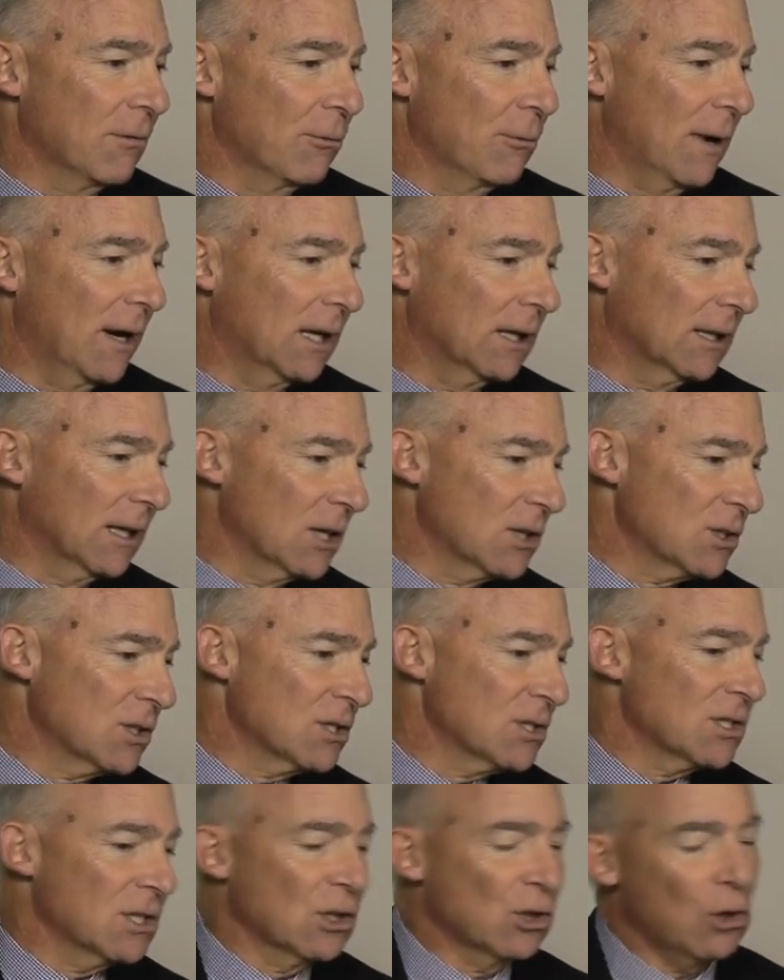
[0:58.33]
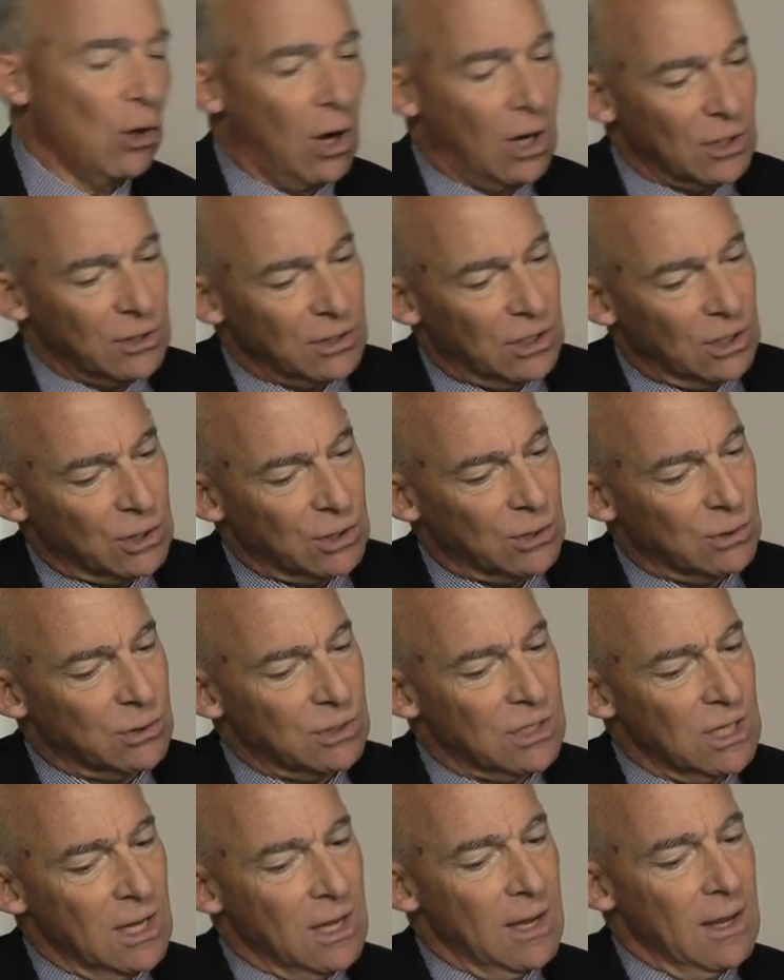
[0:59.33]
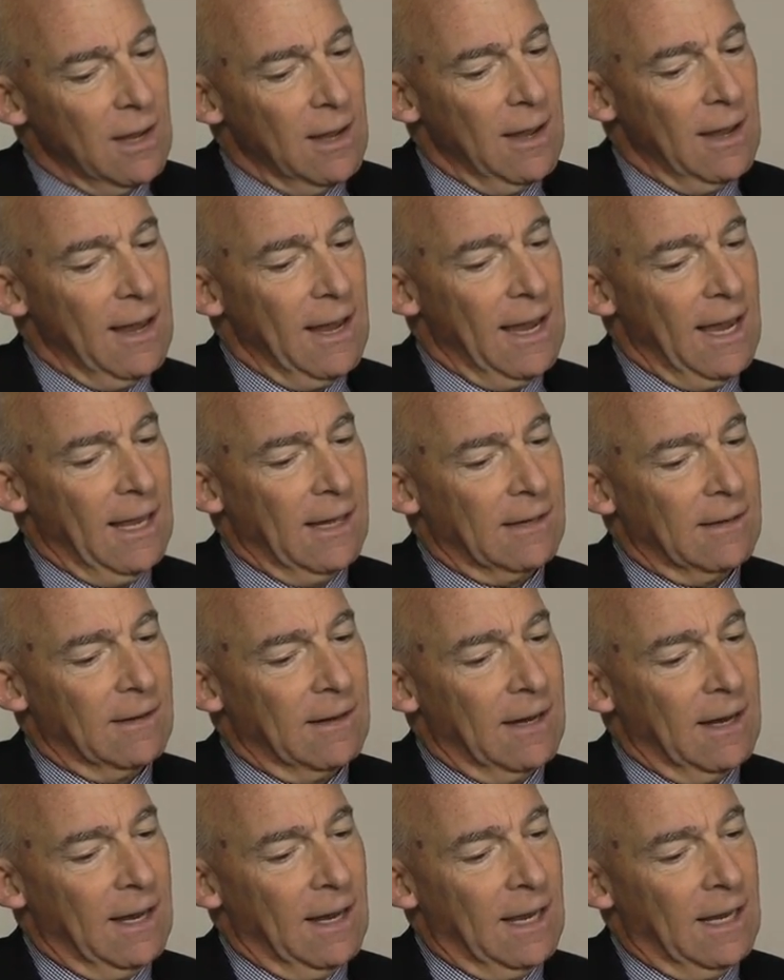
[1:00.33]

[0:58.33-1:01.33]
regulations and cost issues, and